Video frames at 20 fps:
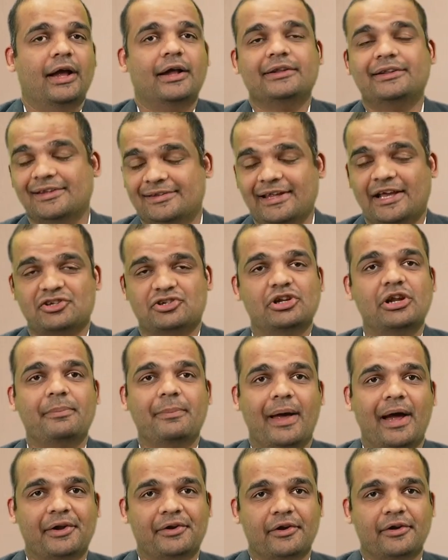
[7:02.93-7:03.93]
This actually
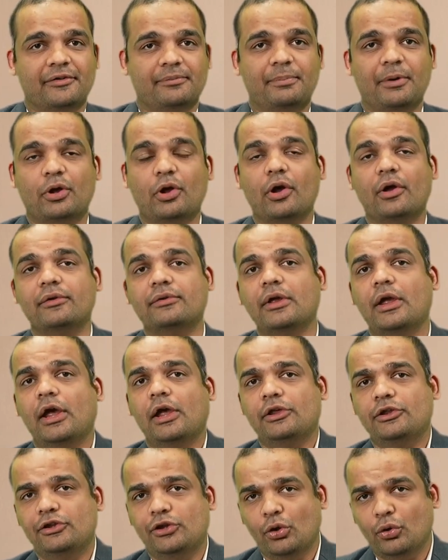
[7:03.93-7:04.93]
matters because
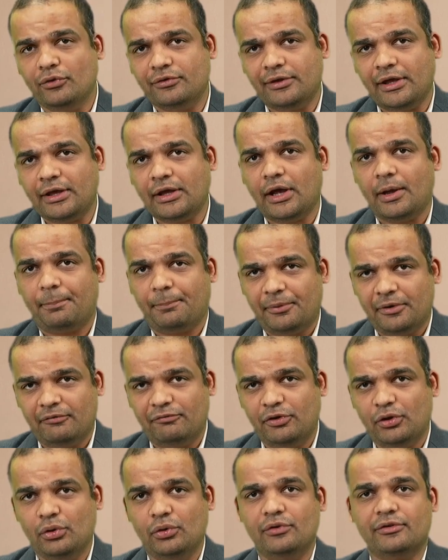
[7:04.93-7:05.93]
using a
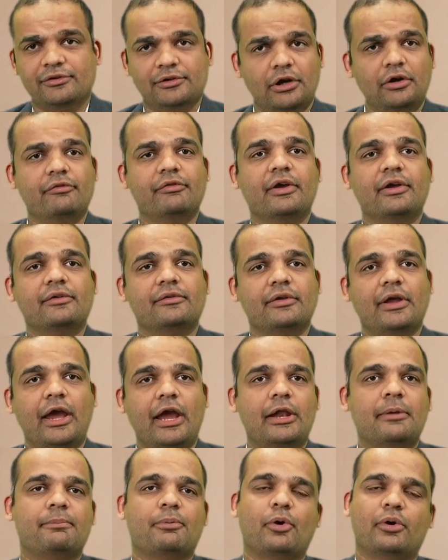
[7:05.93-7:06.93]
preview service
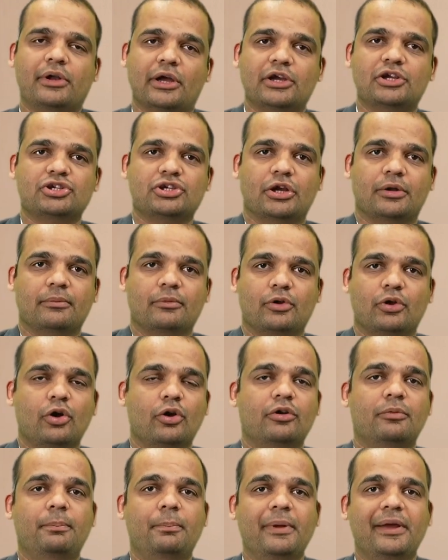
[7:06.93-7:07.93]
in production
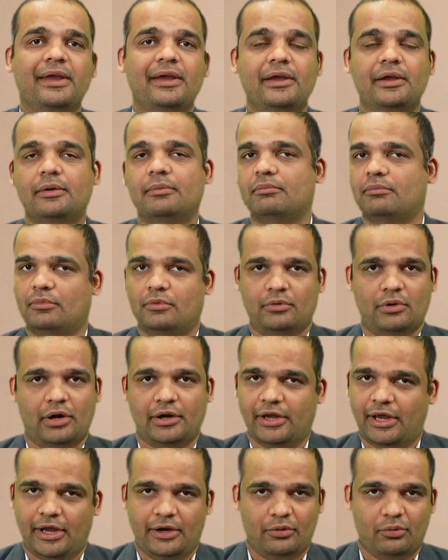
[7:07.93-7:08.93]
could be,
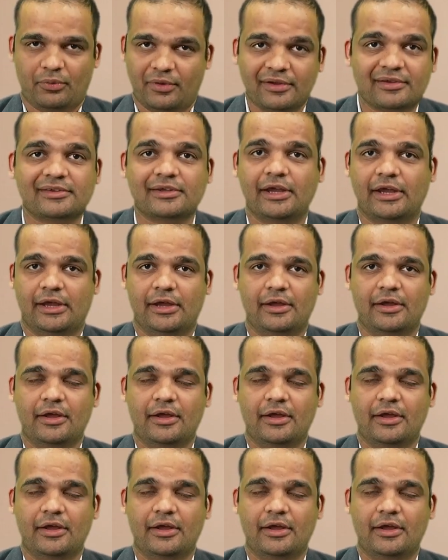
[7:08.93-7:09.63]
again, risky.